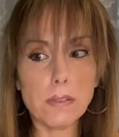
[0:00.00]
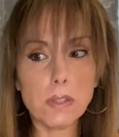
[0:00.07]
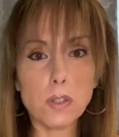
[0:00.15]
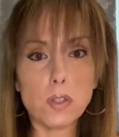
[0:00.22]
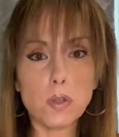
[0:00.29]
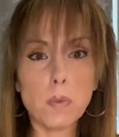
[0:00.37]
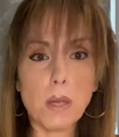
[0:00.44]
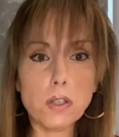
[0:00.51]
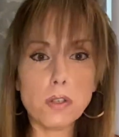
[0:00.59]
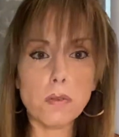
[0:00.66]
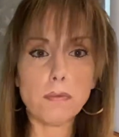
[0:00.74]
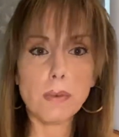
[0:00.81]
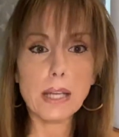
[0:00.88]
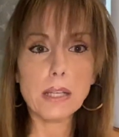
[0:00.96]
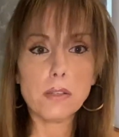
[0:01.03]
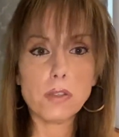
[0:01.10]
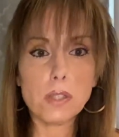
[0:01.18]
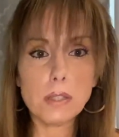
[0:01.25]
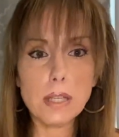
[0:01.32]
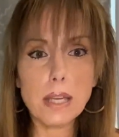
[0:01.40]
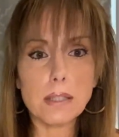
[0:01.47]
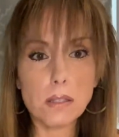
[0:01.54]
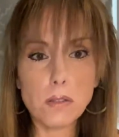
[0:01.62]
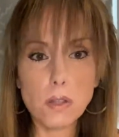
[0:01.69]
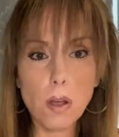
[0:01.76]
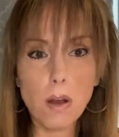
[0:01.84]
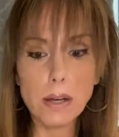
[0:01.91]
a situation, right? It just is.
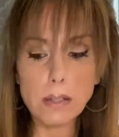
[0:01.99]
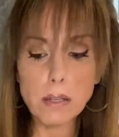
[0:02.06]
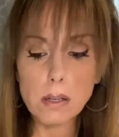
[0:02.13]
It's hard.